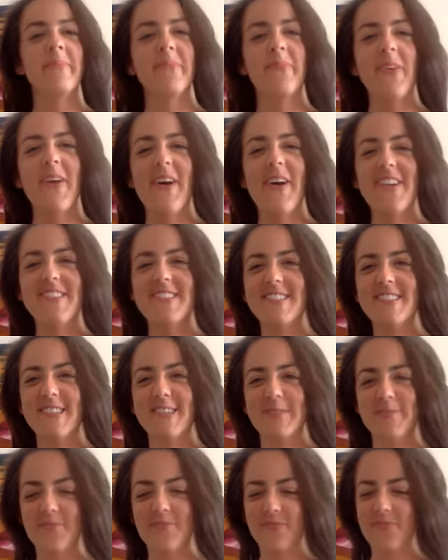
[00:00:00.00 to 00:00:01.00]

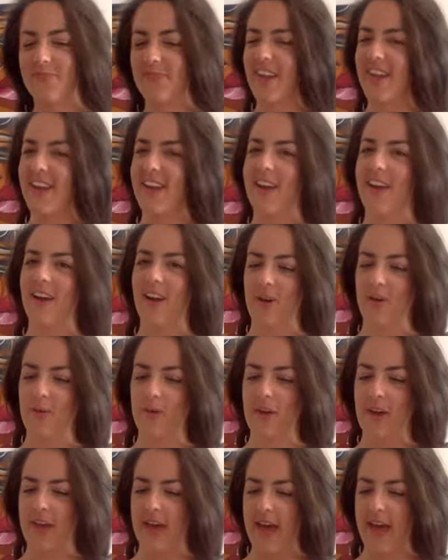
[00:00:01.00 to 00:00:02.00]
Awesome.
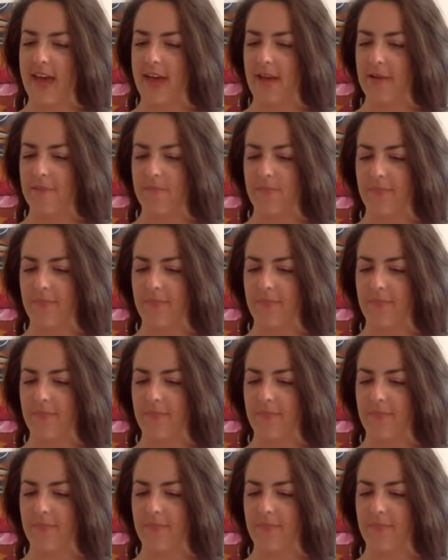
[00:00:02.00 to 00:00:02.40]
Okay.